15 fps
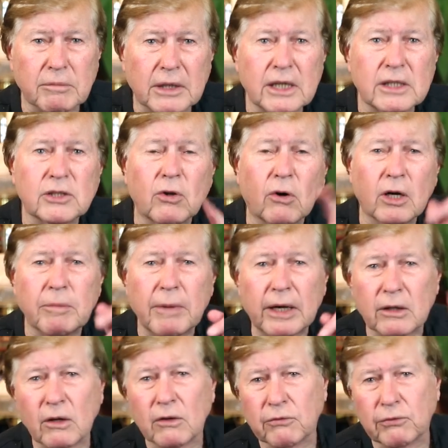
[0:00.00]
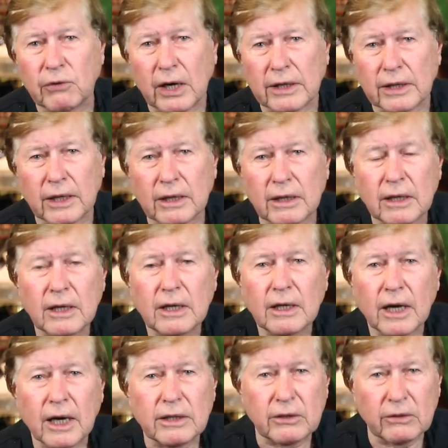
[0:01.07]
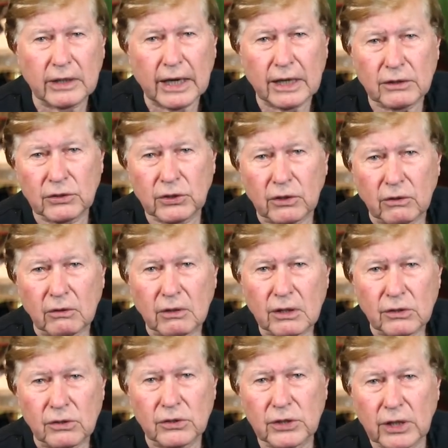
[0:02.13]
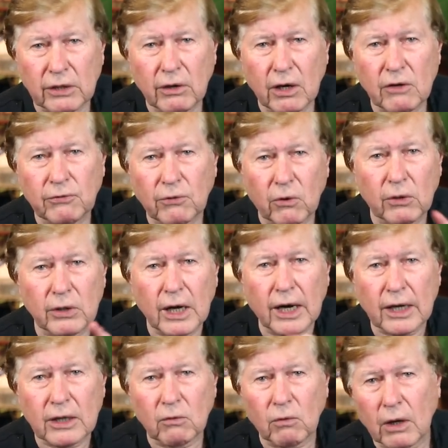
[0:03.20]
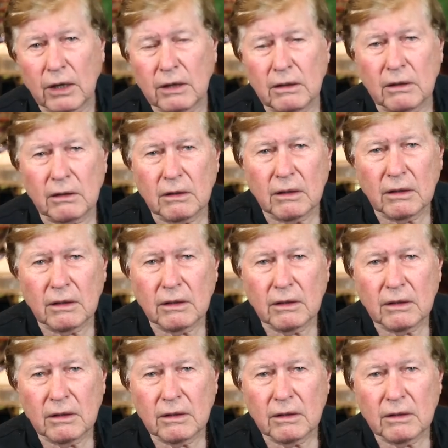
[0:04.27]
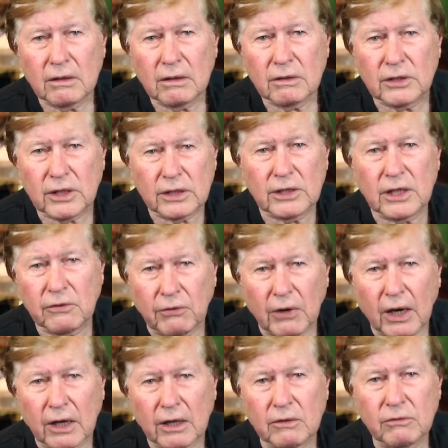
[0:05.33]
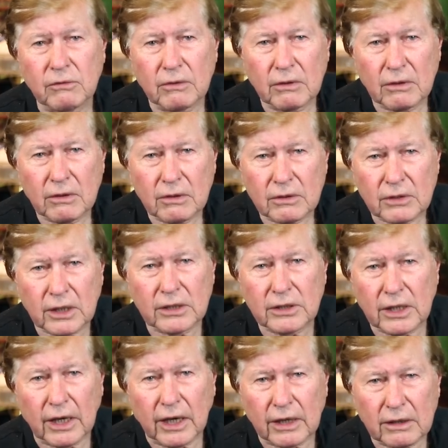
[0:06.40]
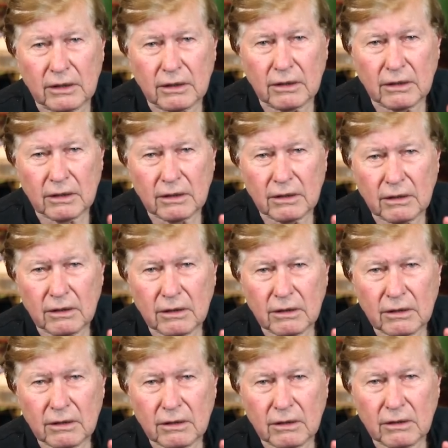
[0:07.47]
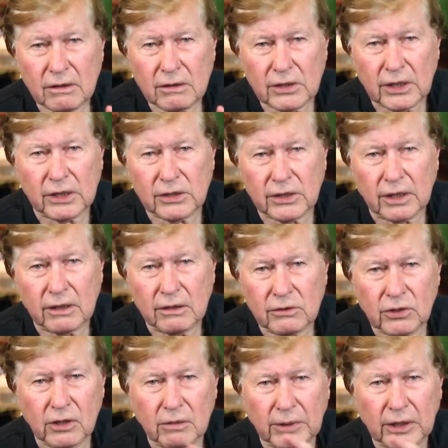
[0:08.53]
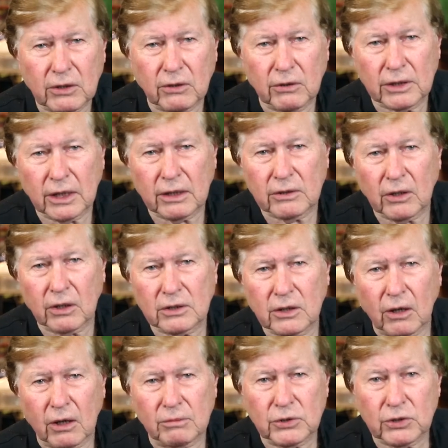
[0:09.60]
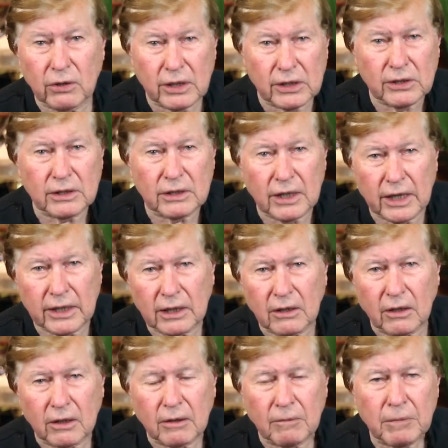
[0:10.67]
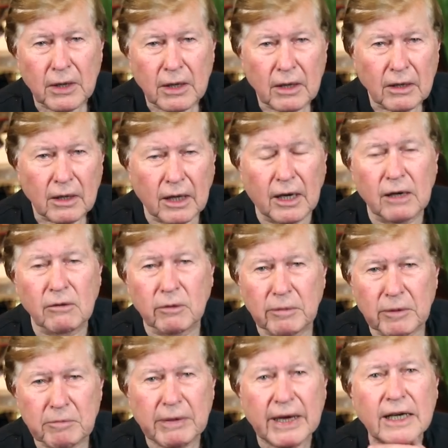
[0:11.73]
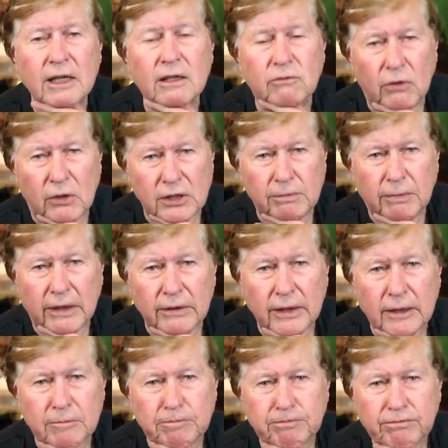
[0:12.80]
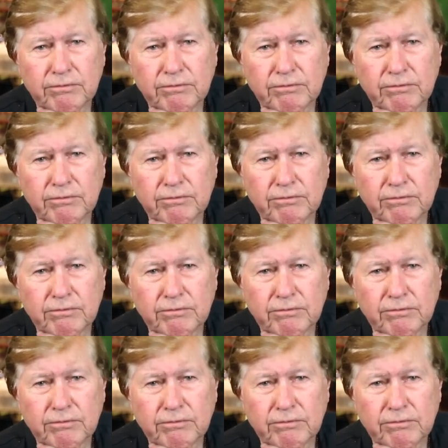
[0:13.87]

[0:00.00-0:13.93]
But let's talk about it on Friday, and you can too. 0491 65 68 60, jeremycordeaux.com. Join us at 9 o'clock. I will be back in voice by then.